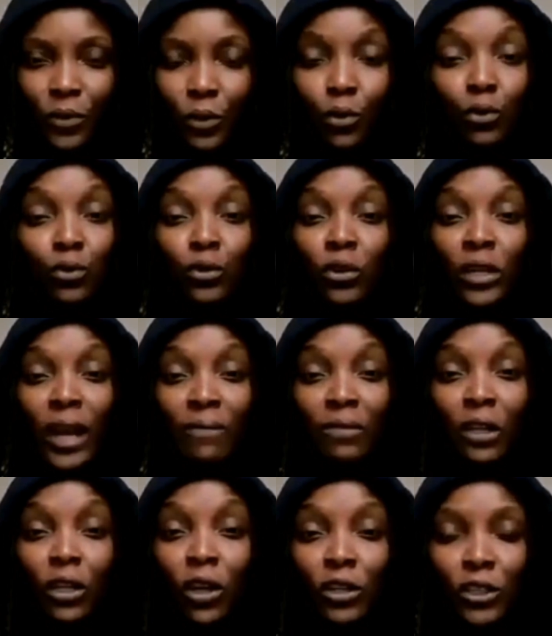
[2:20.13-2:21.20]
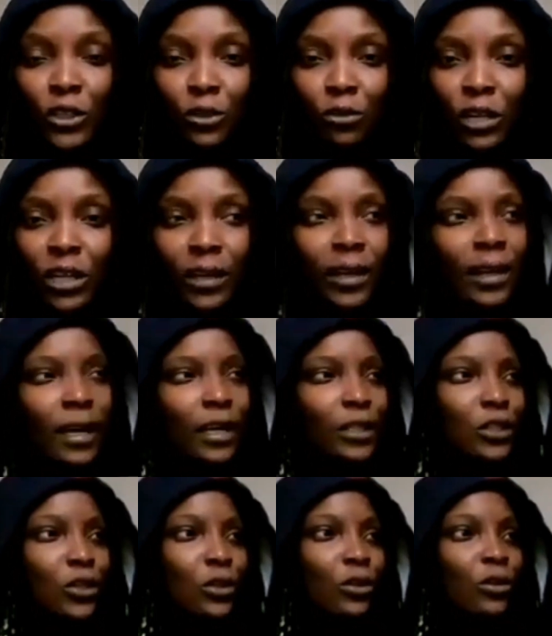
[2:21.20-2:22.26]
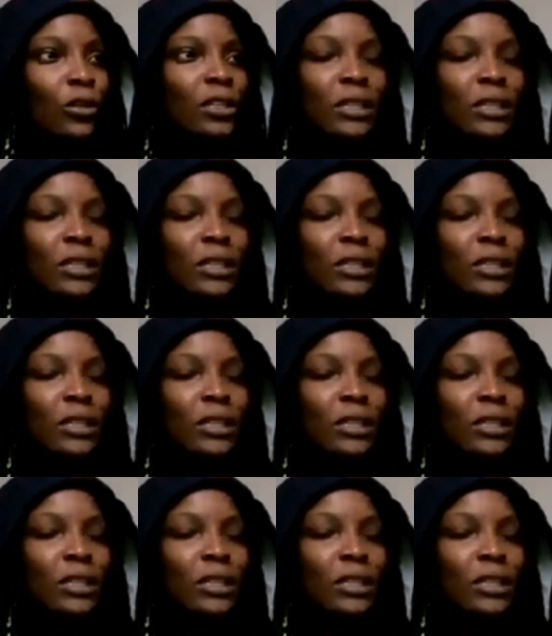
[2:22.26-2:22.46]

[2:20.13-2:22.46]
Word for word: who do not have the luxury to